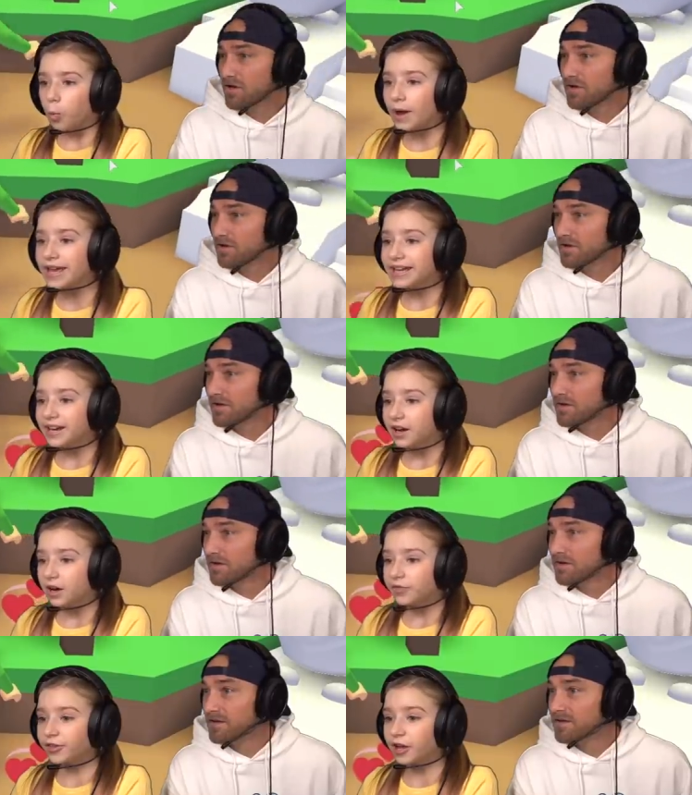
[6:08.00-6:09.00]
Speaker 1: Wait,
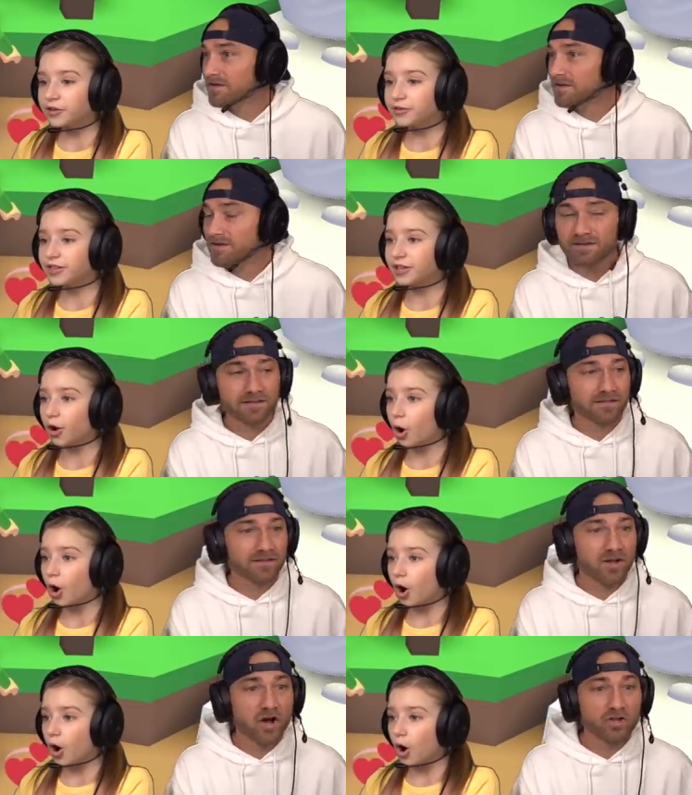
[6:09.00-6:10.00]
this is how you see.
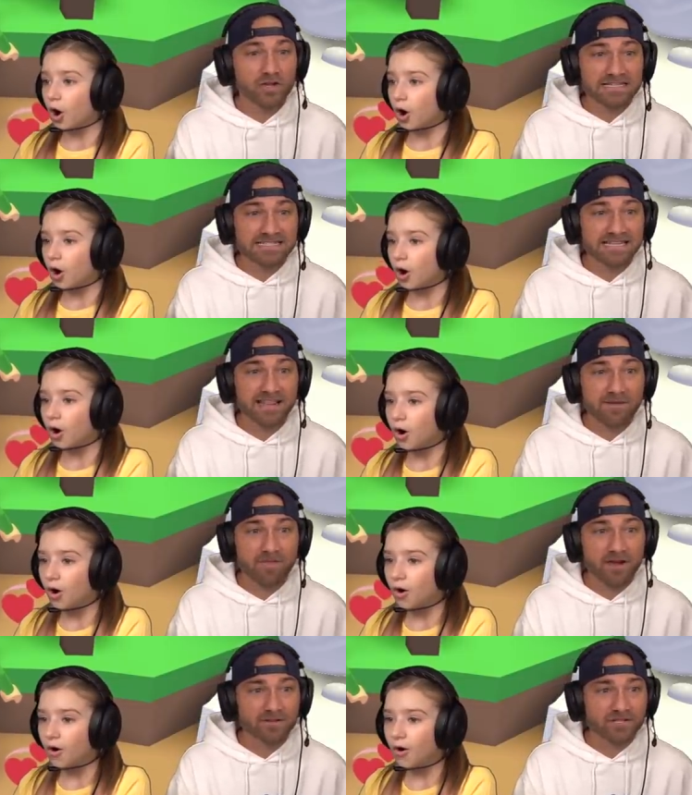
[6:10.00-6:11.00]
Speaker 2: Oh, you can see
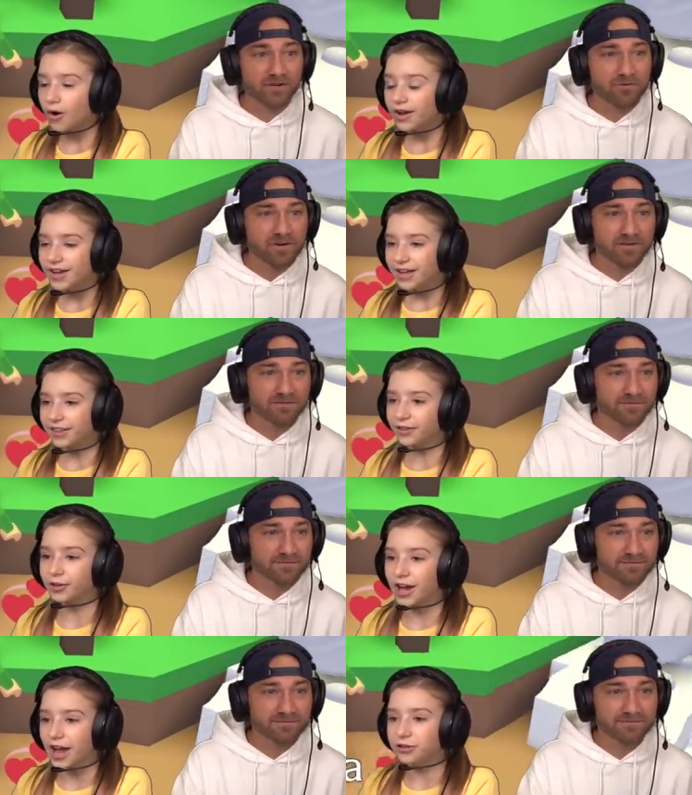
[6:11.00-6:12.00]
them there too?
Speaker 1: It says,
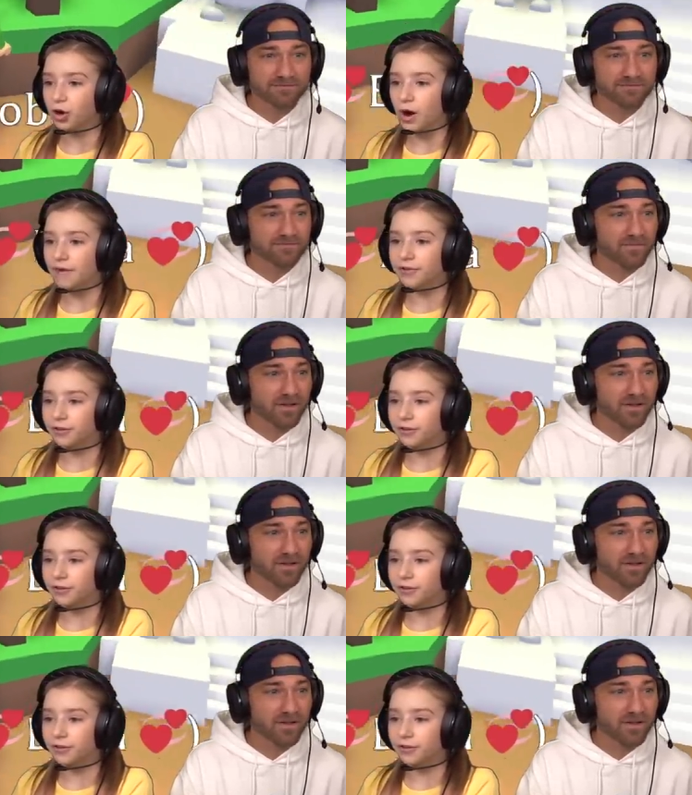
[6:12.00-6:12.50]
look, I don't have a